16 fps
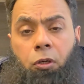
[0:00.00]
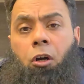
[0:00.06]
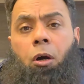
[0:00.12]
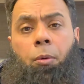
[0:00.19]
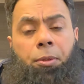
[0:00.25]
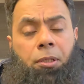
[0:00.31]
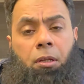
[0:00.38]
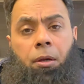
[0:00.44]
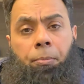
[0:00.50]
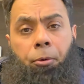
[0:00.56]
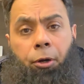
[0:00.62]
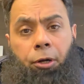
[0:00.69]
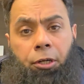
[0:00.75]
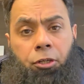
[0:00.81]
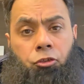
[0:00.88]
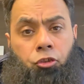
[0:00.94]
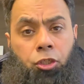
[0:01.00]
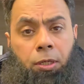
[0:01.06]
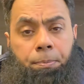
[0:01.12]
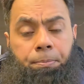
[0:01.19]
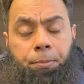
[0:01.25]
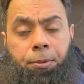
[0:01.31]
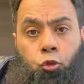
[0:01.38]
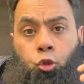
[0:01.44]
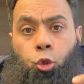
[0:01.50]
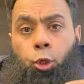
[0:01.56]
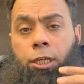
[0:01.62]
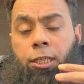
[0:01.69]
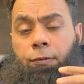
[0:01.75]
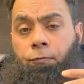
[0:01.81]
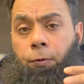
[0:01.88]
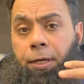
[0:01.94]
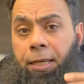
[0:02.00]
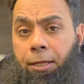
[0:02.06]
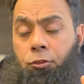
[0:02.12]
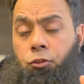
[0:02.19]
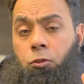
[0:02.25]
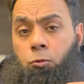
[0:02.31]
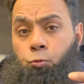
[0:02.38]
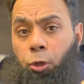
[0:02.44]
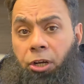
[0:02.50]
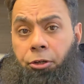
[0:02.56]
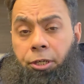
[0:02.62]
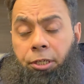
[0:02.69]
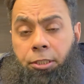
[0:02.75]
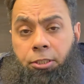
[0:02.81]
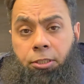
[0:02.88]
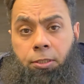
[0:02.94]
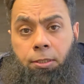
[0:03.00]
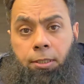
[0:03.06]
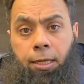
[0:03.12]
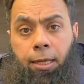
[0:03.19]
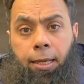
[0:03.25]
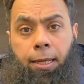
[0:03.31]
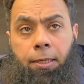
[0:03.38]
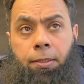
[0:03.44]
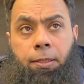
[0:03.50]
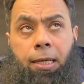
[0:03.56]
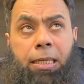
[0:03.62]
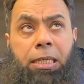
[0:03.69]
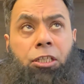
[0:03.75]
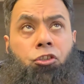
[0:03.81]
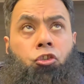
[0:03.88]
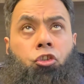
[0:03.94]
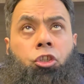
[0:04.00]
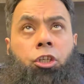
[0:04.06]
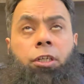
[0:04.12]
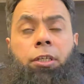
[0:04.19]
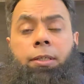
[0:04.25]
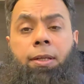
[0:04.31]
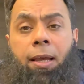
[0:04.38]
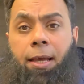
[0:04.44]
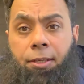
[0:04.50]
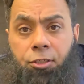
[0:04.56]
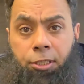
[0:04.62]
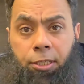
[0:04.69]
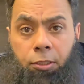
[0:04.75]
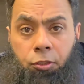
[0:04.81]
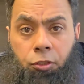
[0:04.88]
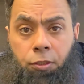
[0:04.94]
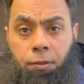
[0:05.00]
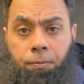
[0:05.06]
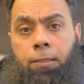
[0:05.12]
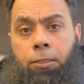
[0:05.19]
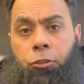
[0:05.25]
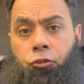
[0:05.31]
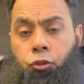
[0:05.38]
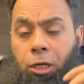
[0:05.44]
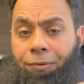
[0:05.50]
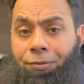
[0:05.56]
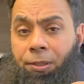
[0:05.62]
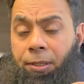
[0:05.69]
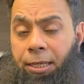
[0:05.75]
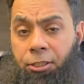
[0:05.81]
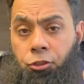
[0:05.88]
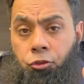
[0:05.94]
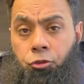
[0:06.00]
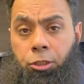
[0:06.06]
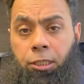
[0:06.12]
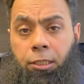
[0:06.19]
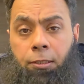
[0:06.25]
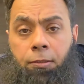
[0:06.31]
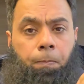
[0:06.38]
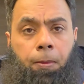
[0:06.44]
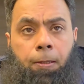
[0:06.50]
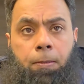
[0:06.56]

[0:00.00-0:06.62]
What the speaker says: common law partnership, joint financial records and any shared assets, travel history,